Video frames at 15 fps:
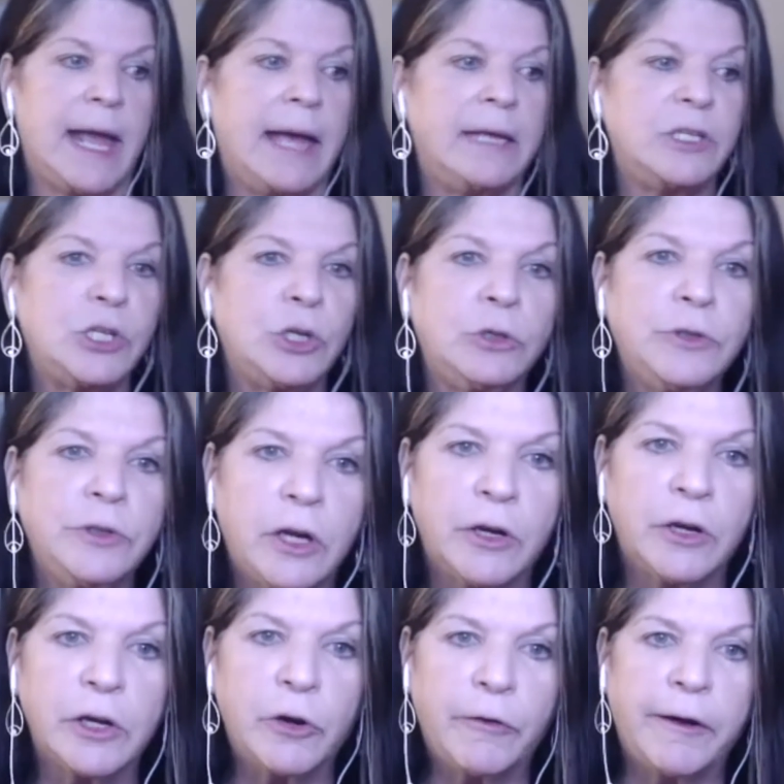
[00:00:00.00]
and children
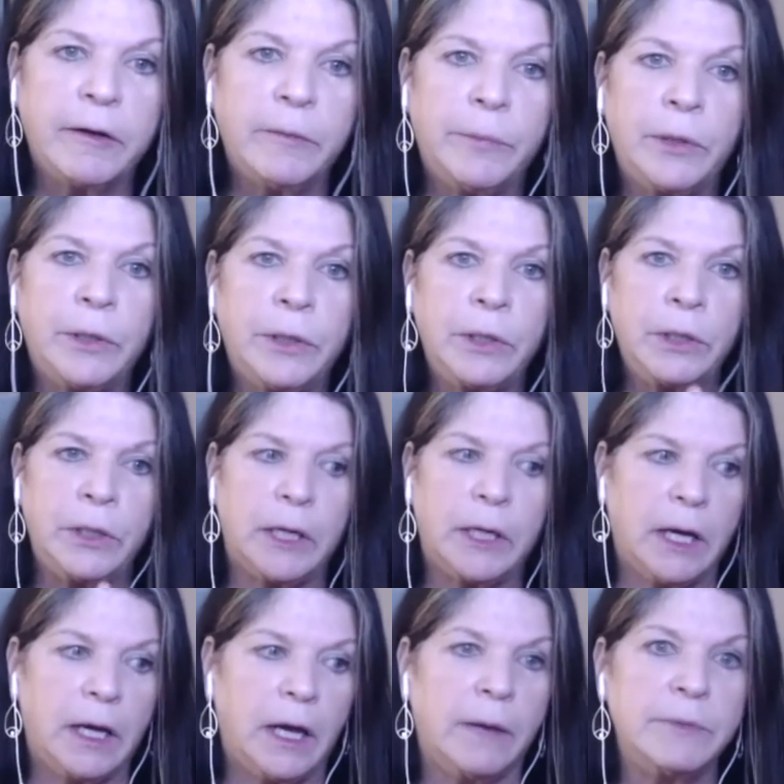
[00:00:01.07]
are incredible
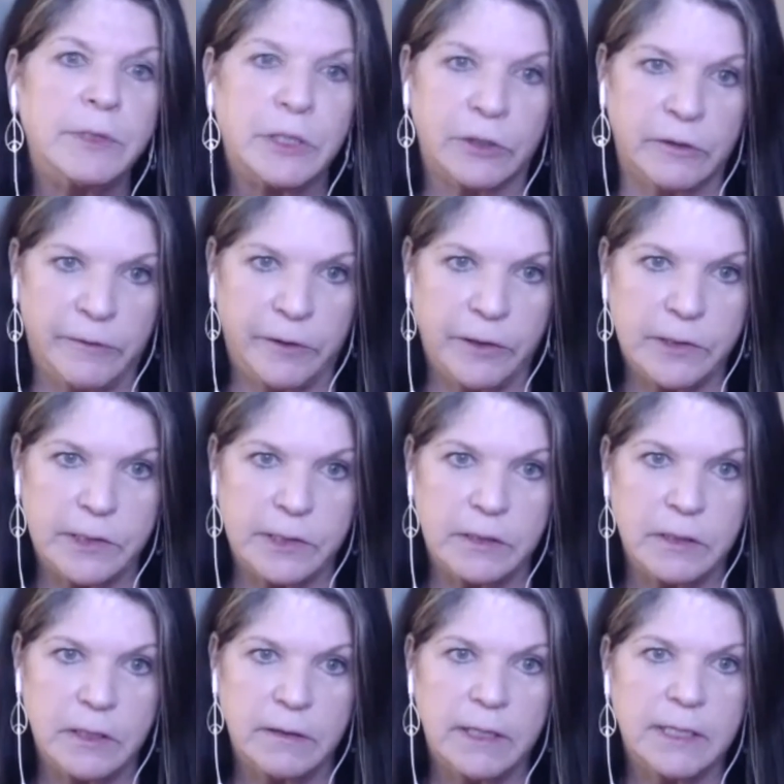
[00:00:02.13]
observers.
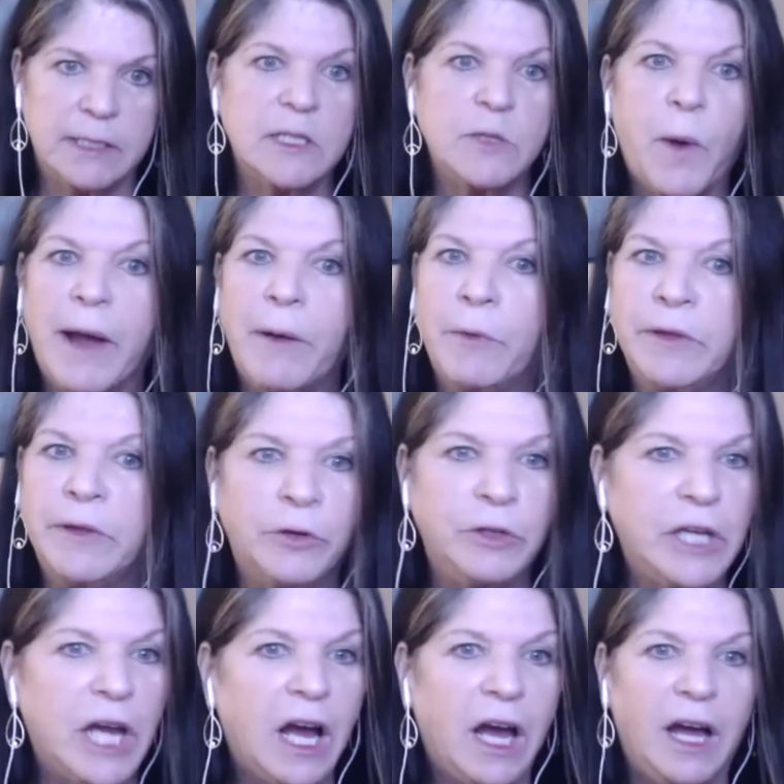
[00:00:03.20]
This is why when they're
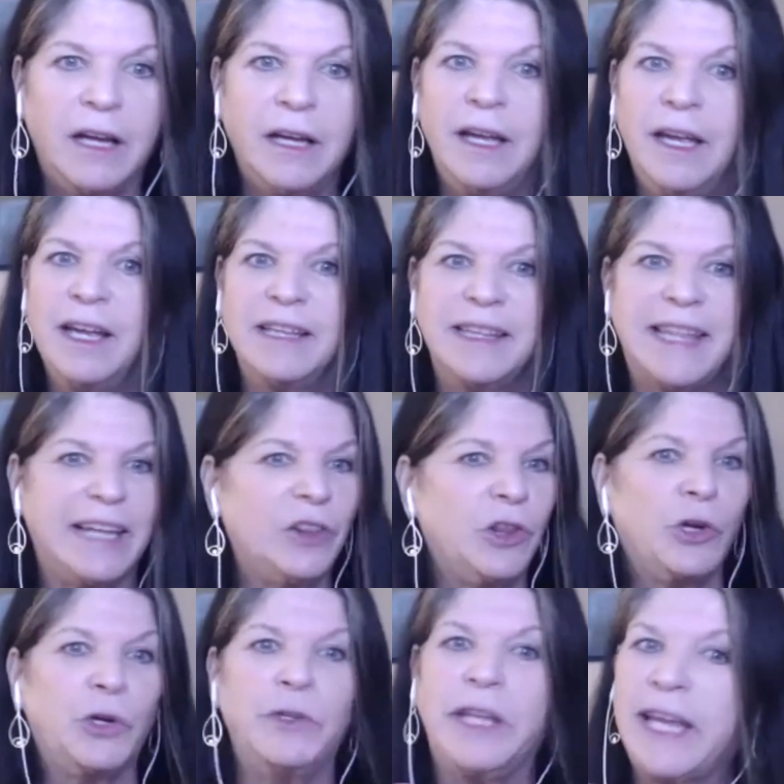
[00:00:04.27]
young, they
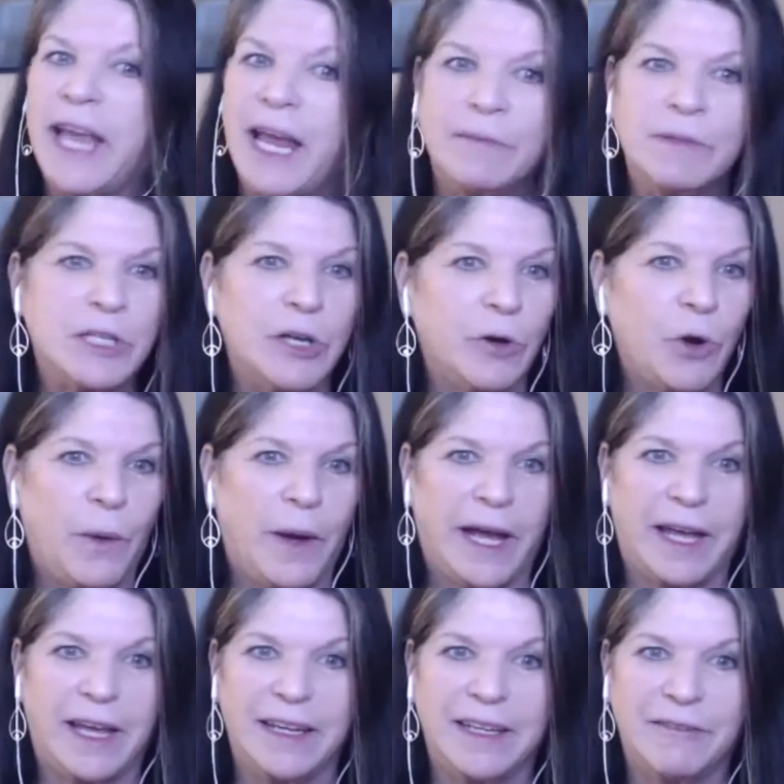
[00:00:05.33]
learn the game so quick,
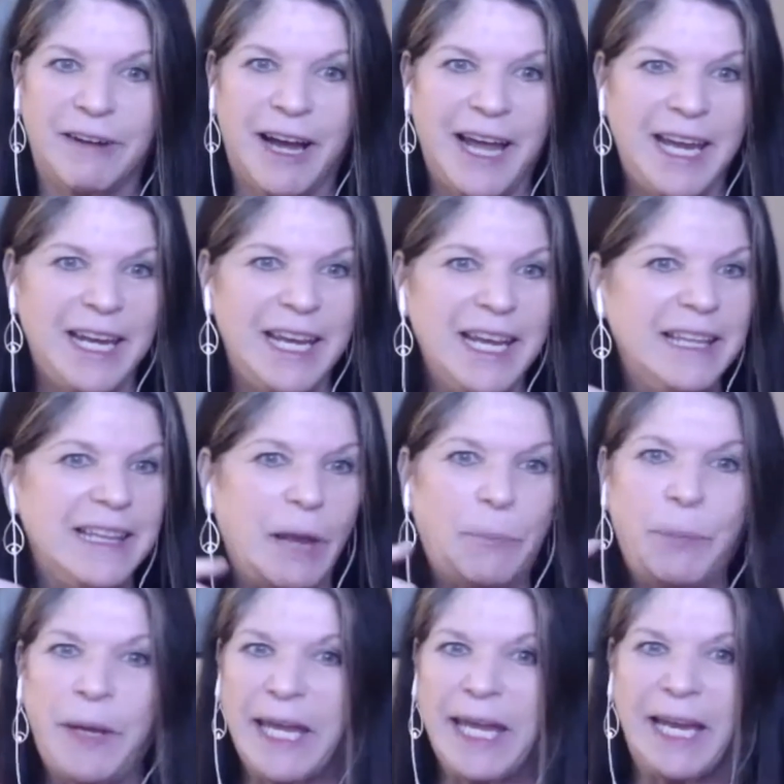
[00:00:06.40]
right? They
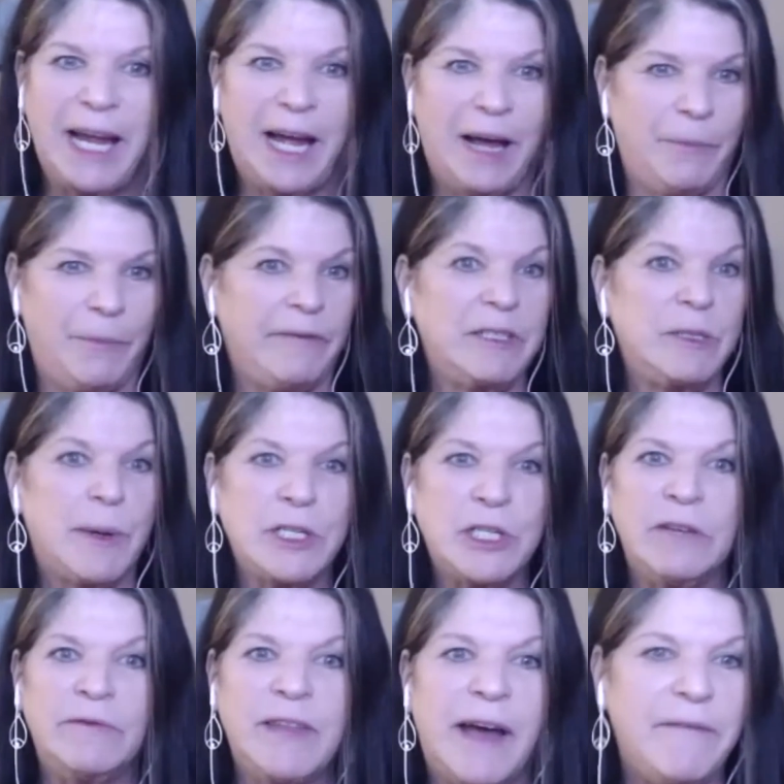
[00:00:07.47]
pick it up,
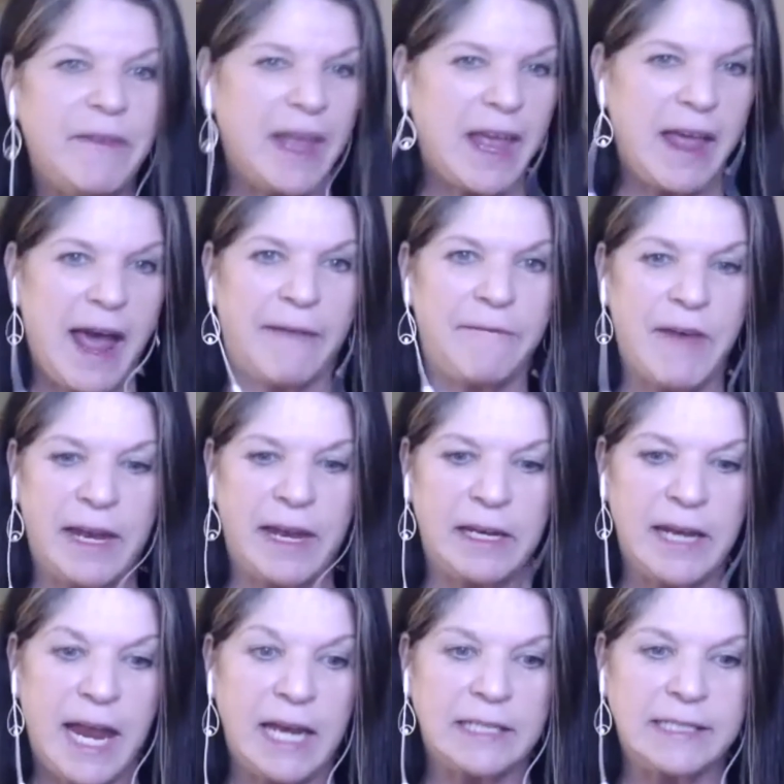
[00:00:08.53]
especially if they have that
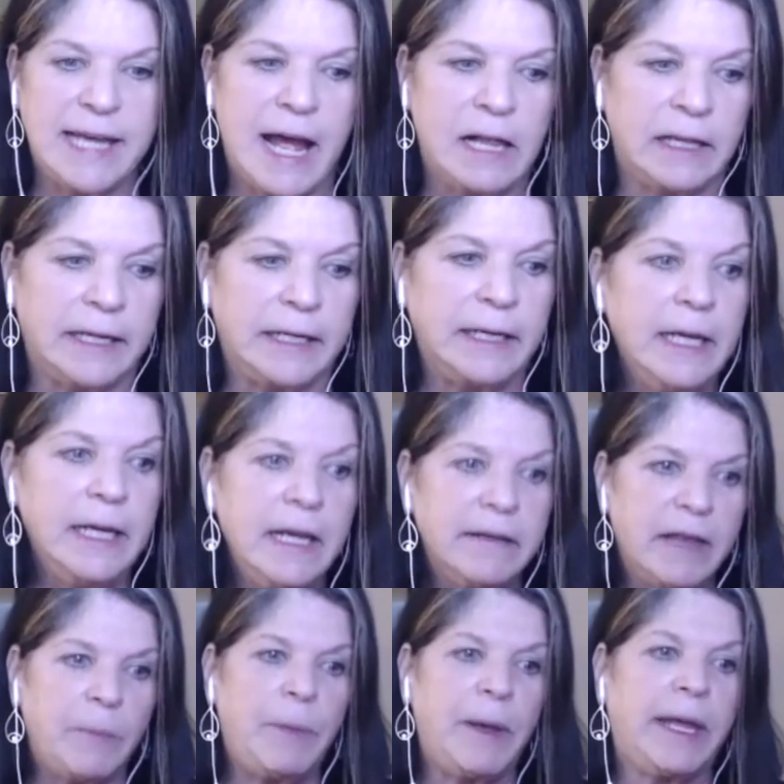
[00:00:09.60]
innate talent.
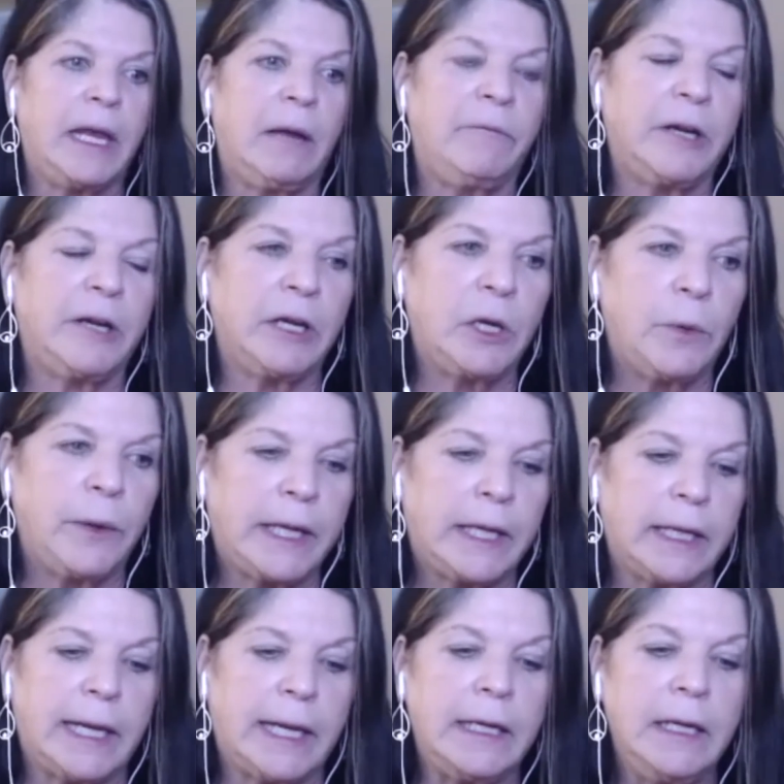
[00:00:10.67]
They pick it up very quickly.